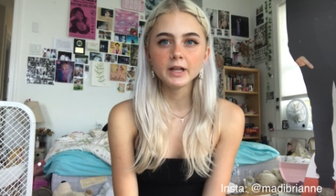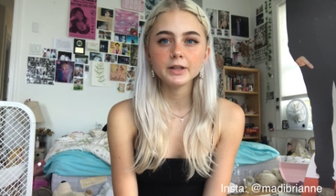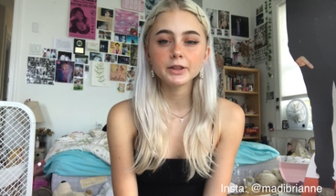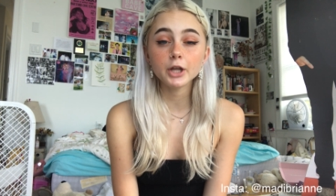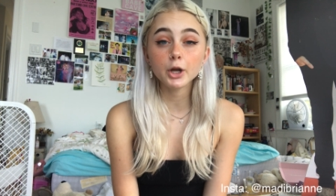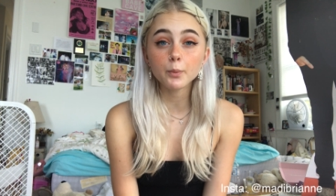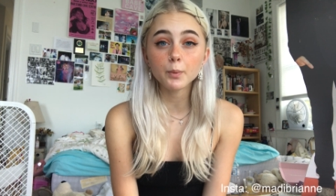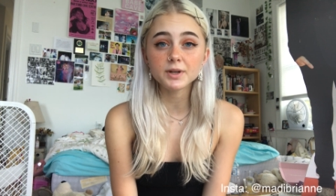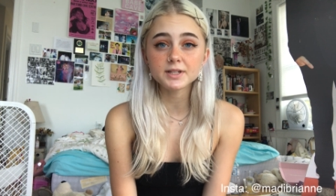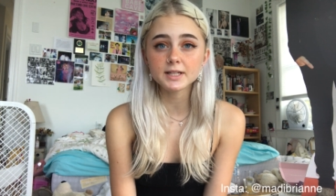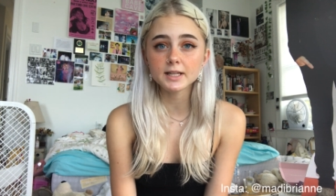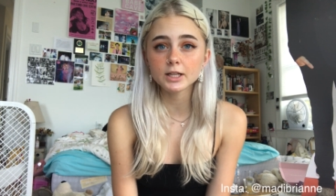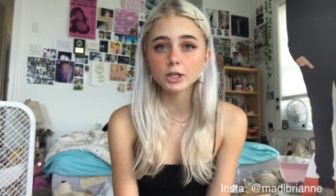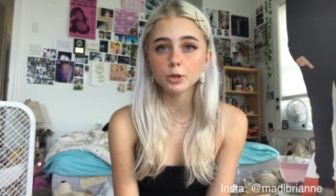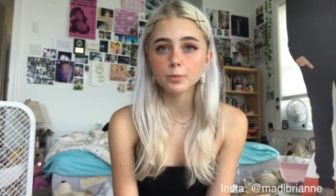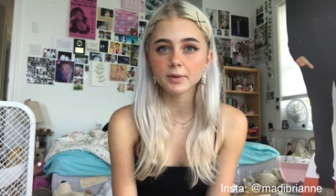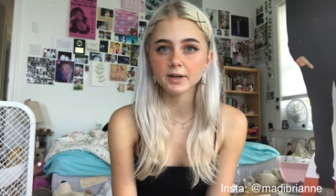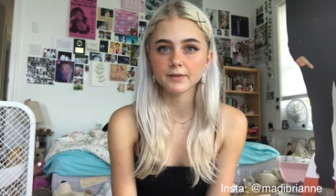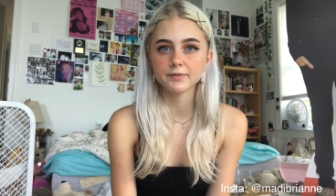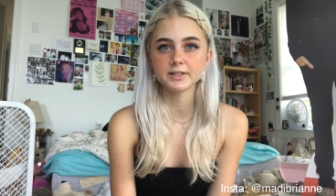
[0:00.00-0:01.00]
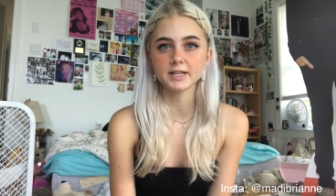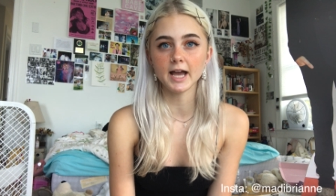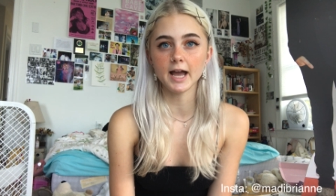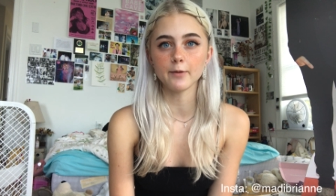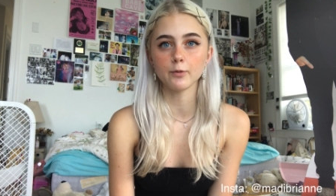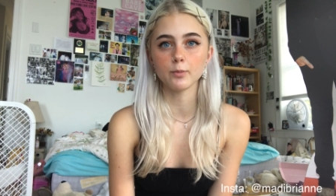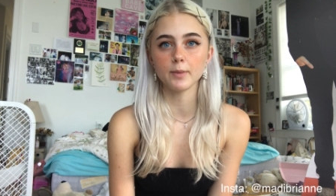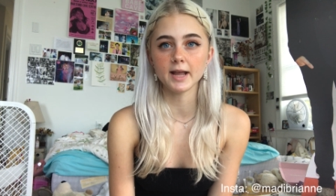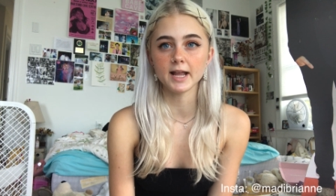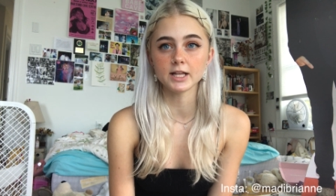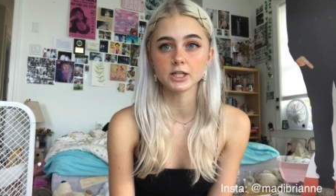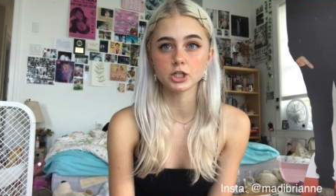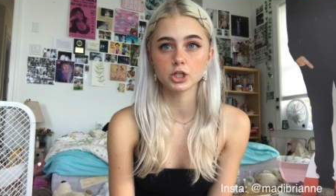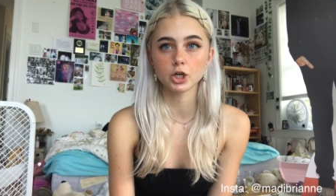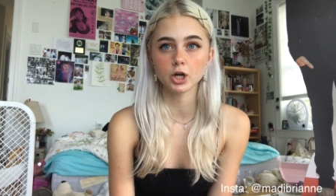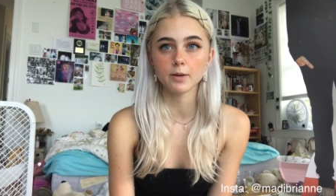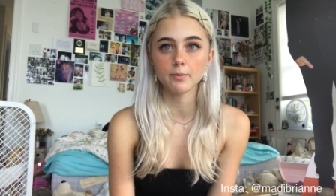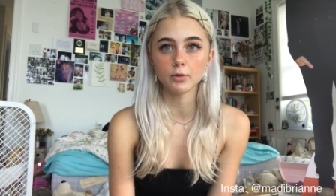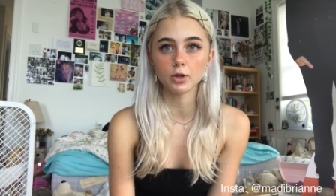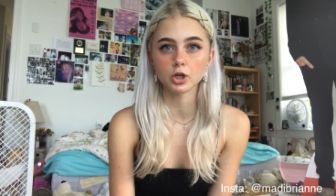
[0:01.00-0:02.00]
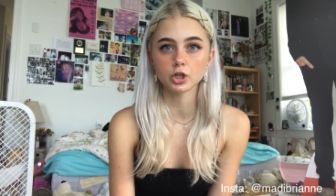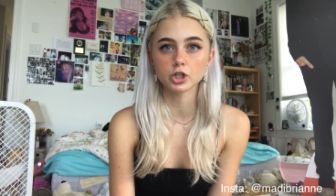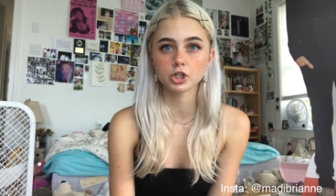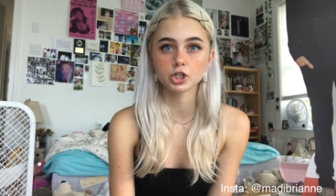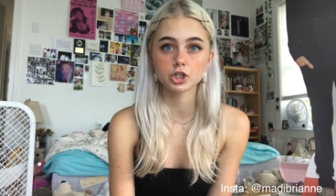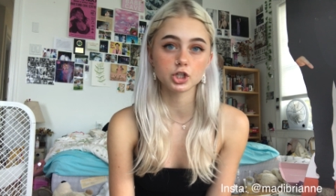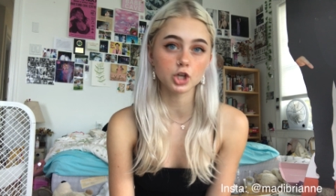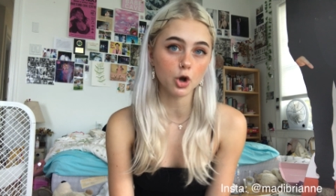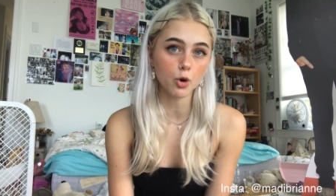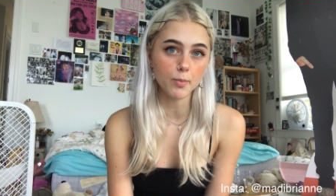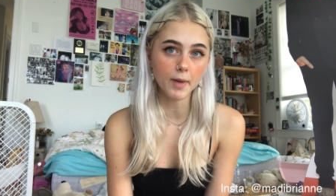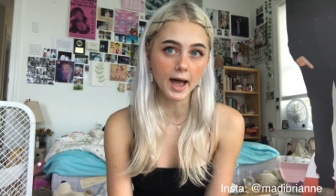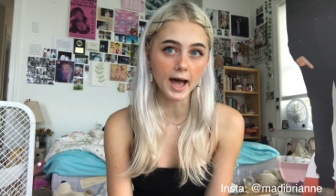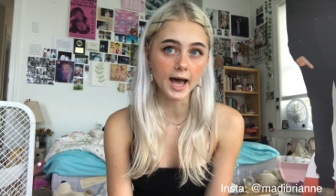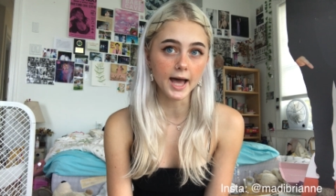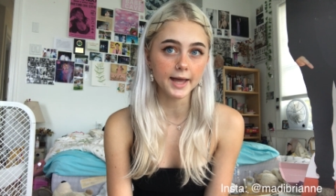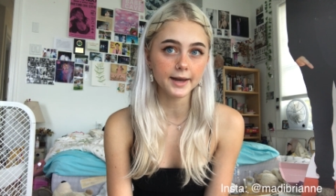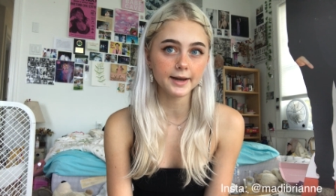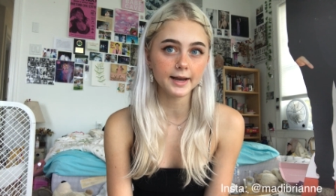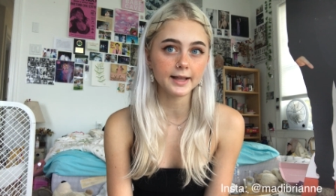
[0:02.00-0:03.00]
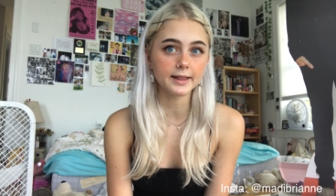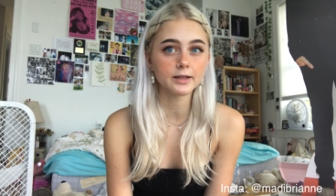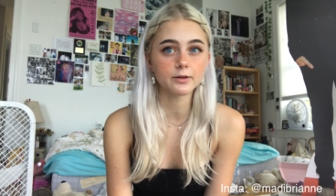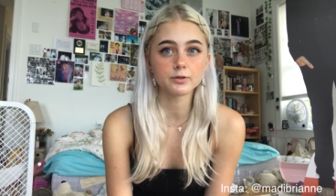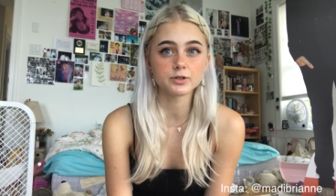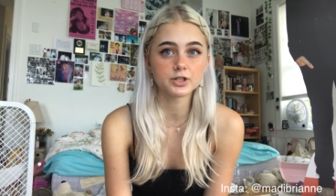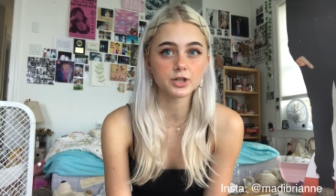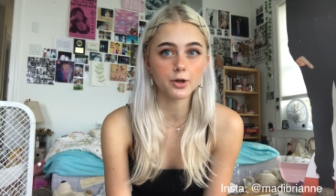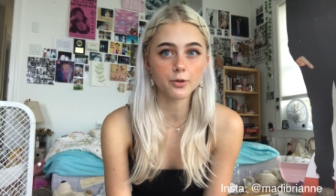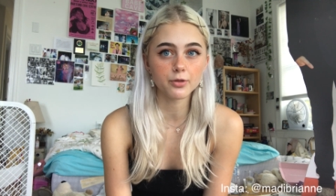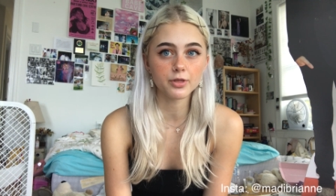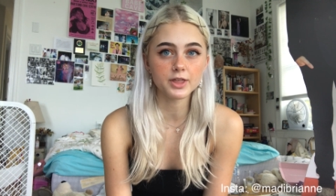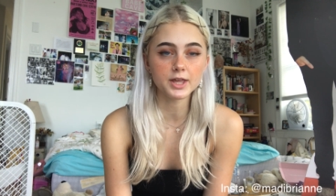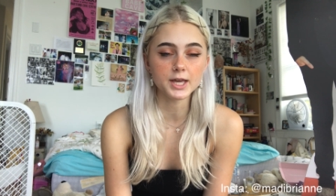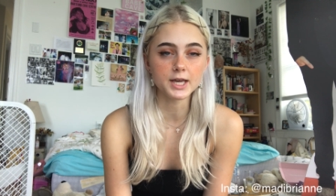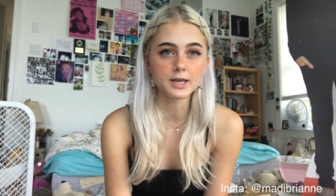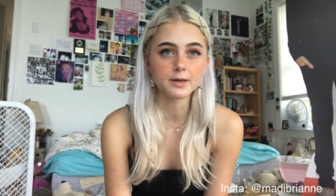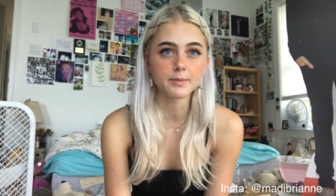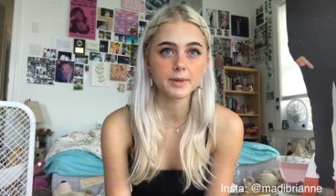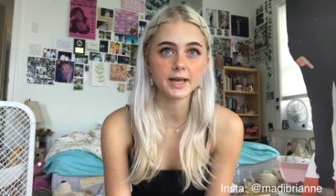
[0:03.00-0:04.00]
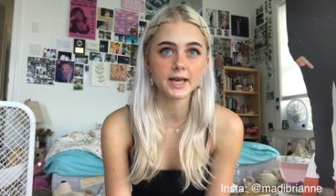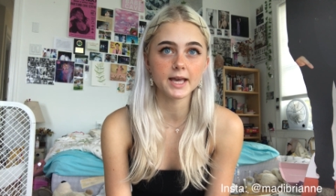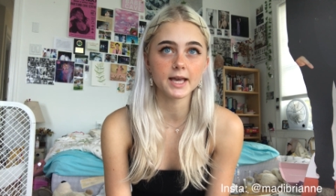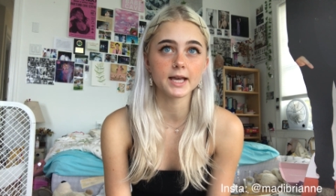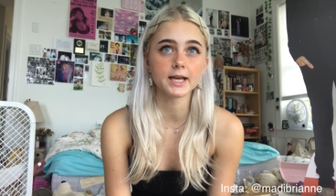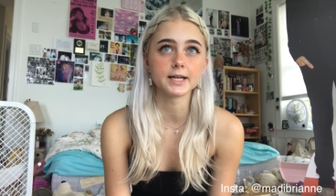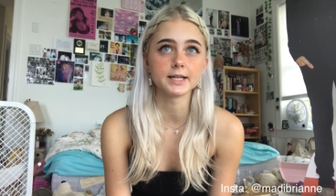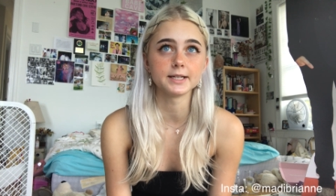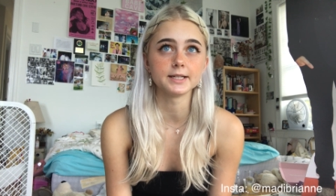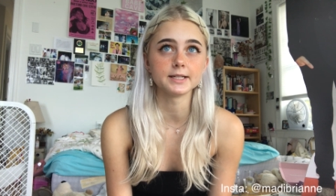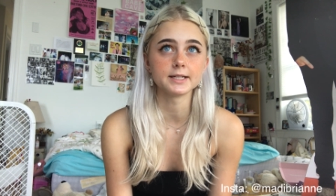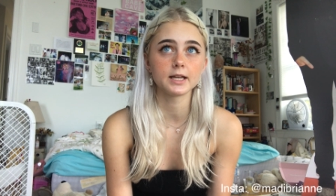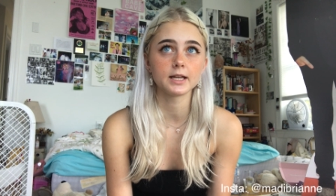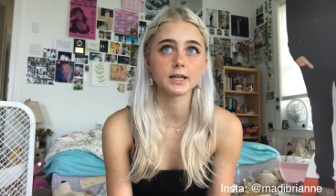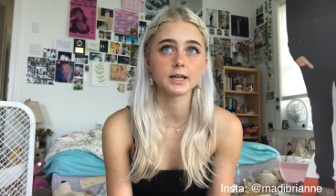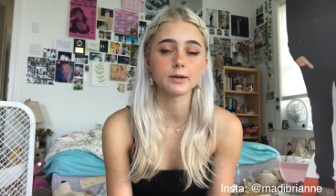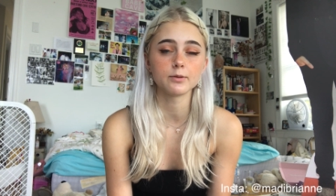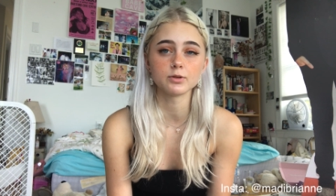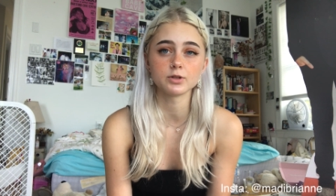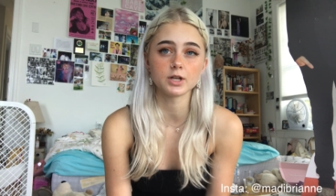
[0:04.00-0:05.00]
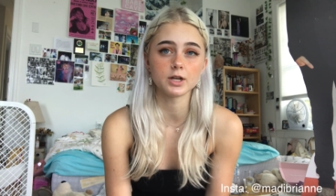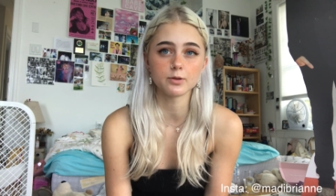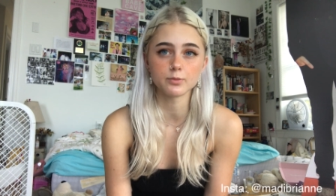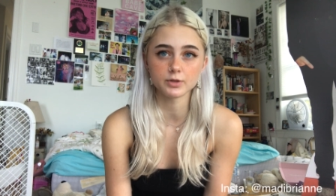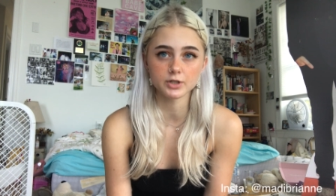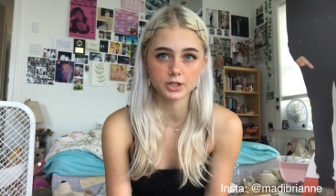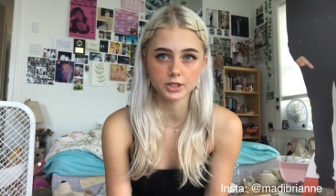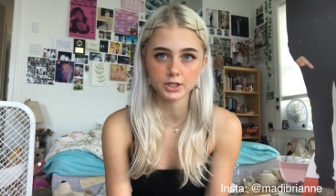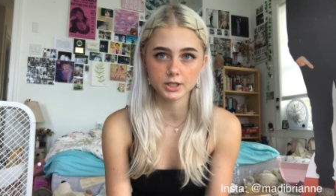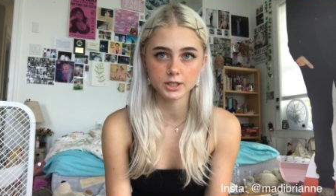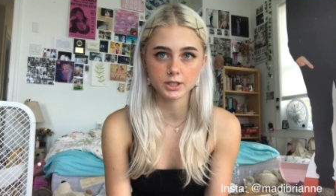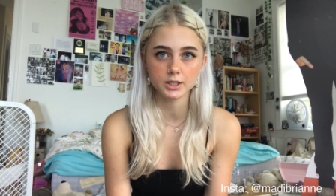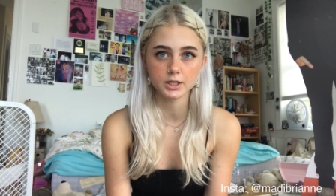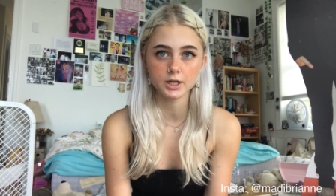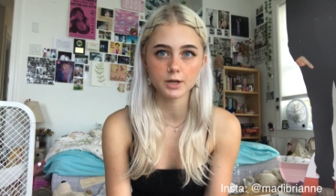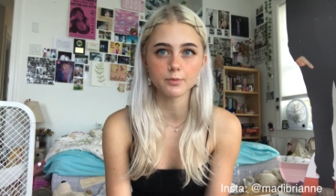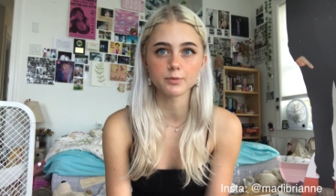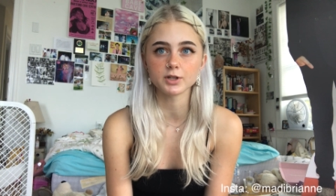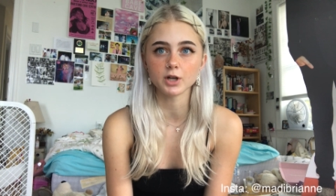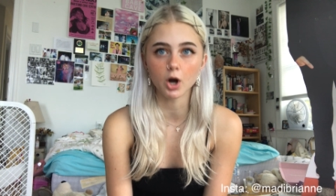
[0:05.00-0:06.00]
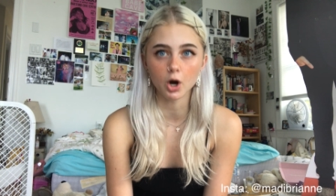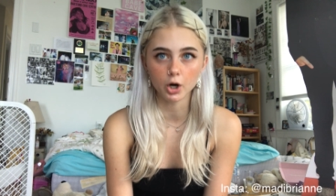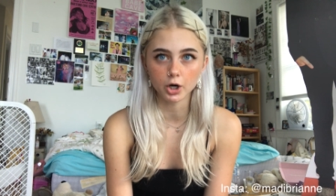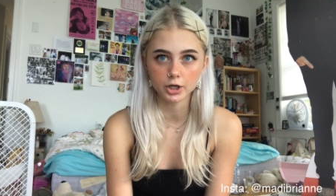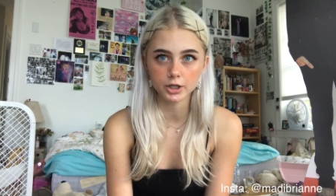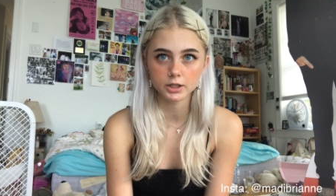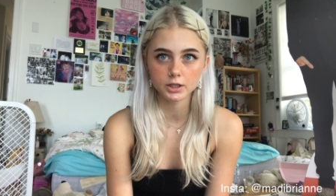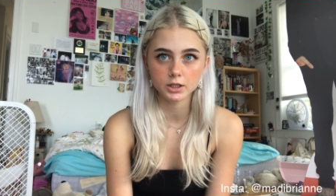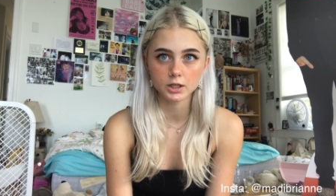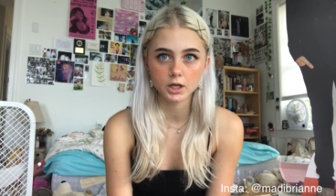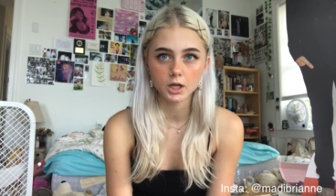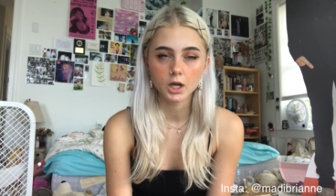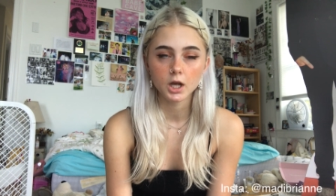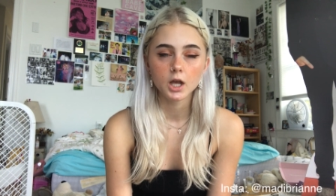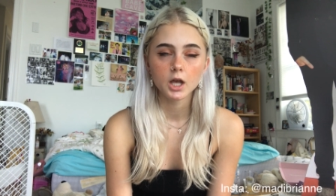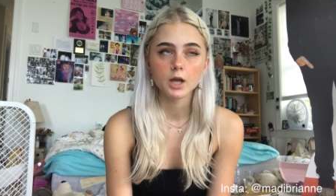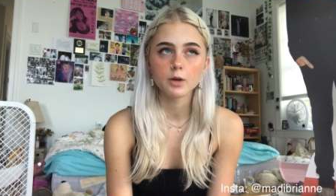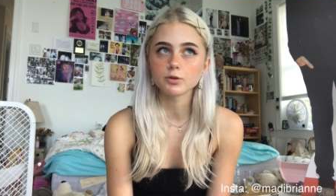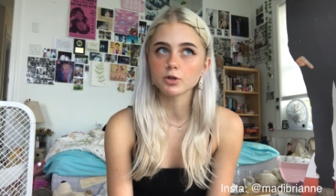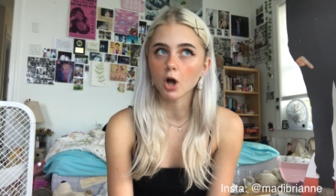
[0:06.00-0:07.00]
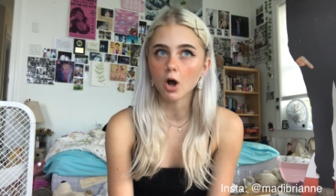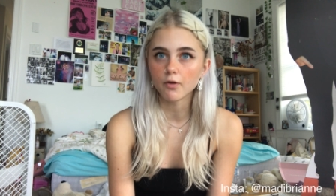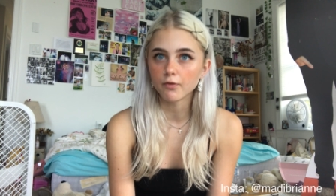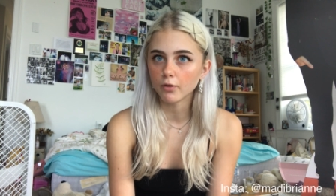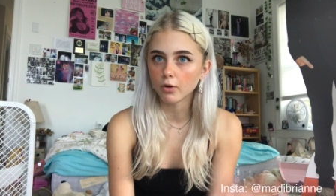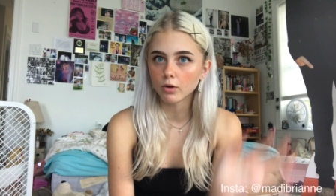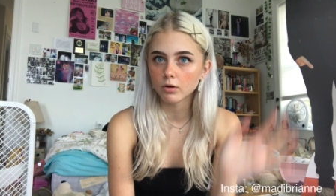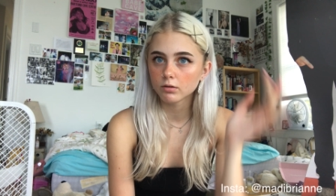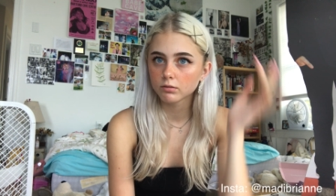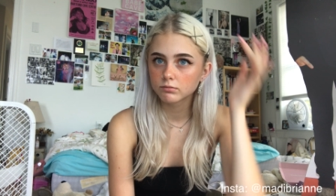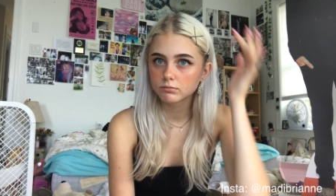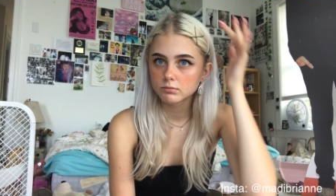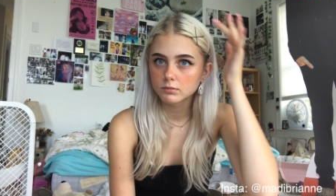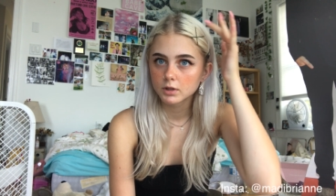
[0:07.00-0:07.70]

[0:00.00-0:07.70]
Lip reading: There was a little bit of time where my Instagram looked so bad and there was no theme, and it was hard. It was awful.